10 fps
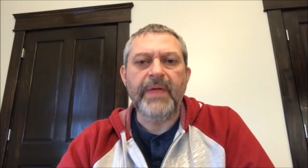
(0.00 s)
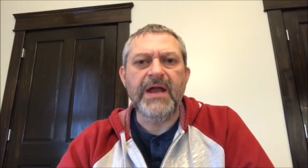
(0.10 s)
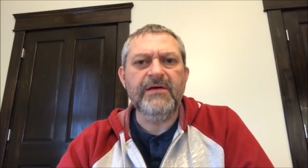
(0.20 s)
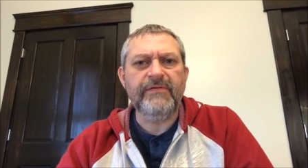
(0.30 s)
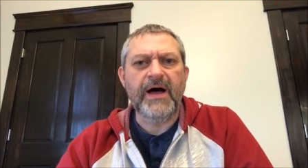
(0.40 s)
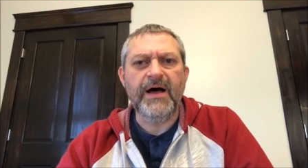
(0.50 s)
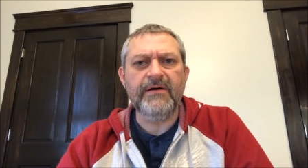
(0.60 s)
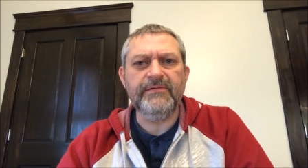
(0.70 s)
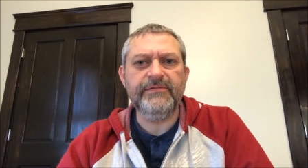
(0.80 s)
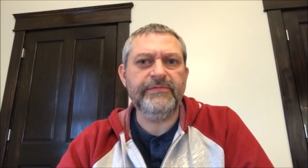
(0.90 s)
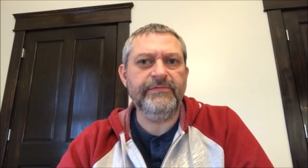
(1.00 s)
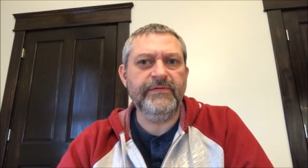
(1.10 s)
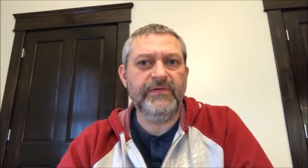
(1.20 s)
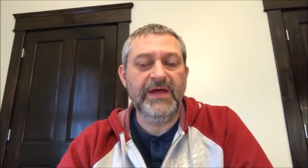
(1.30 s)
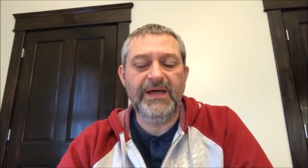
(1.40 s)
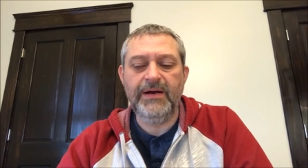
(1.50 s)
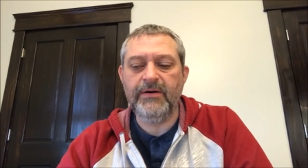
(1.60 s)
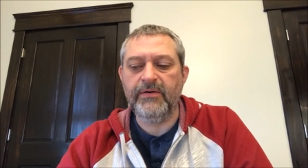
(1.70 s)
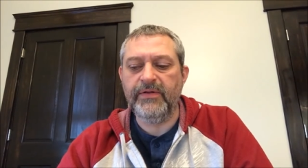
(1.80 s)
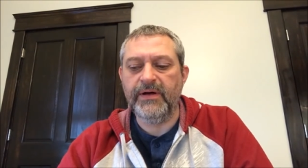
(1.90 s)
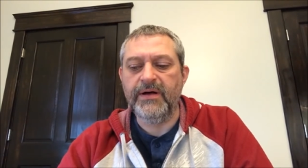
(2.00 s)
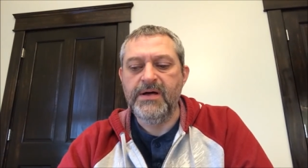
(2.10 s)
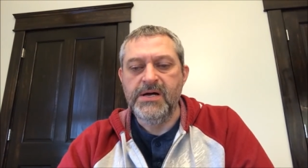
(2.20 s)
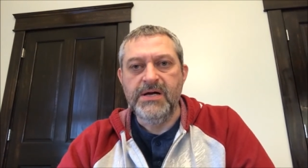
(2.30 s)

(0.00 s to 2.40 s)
85-15 or the